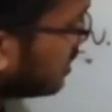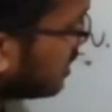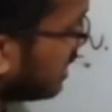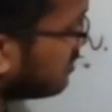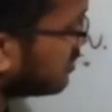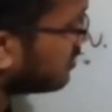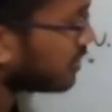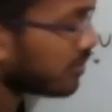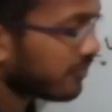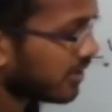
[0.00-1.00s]
times speed
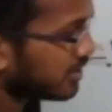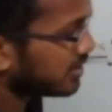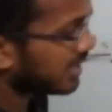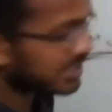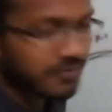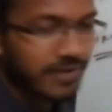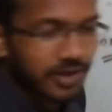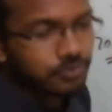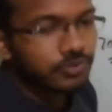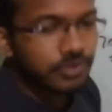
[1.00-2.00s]
of light. That's where
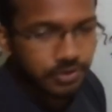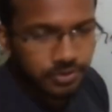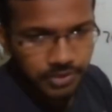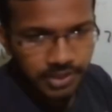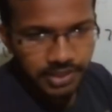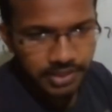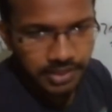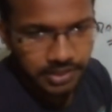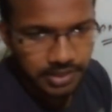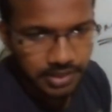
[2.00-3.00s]
you would go to the
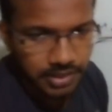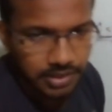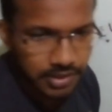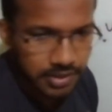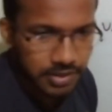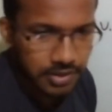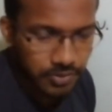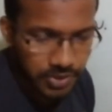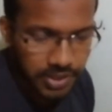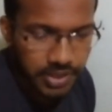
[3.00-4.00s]

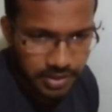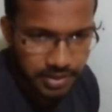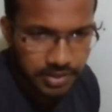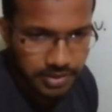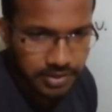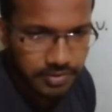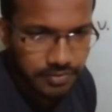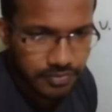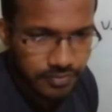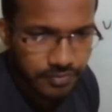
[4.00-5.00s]
nuclear
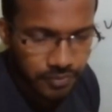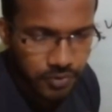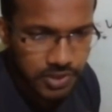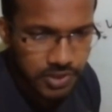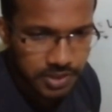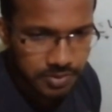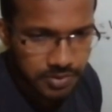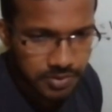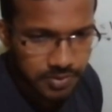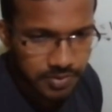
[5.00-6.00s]
forces,
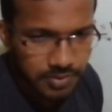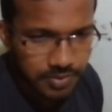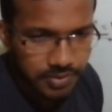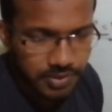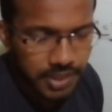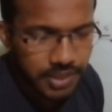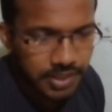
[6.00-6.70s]
right?